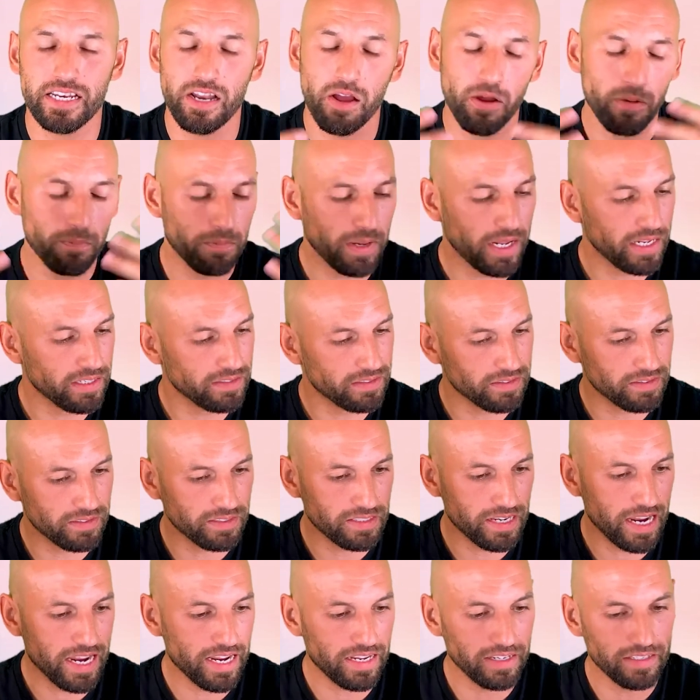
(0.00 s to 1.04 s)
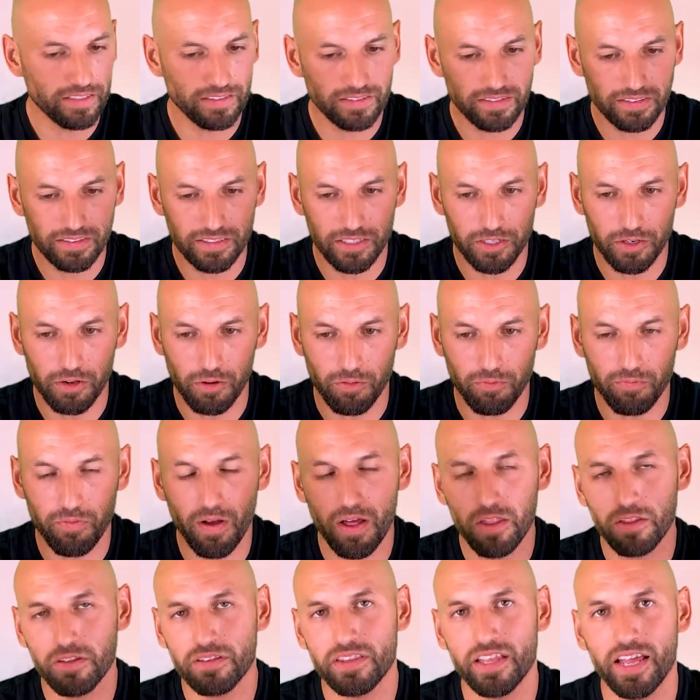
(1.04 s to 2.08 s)
Now, I'm not saying, you know,
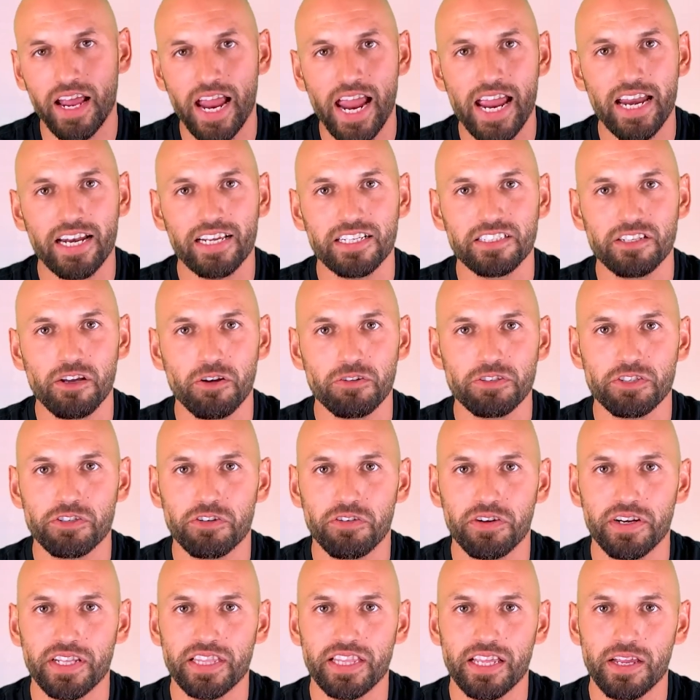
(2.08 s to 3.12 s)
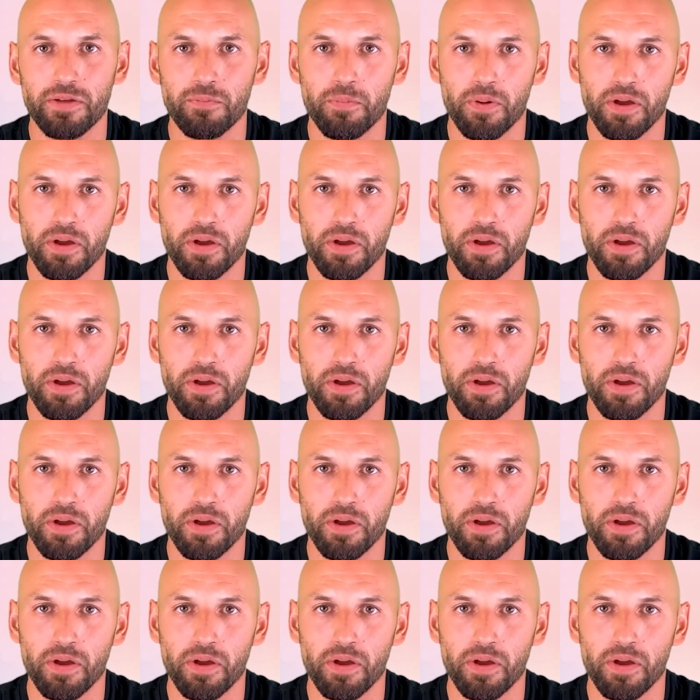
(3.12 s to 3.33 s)
follow the anecdotes or anything,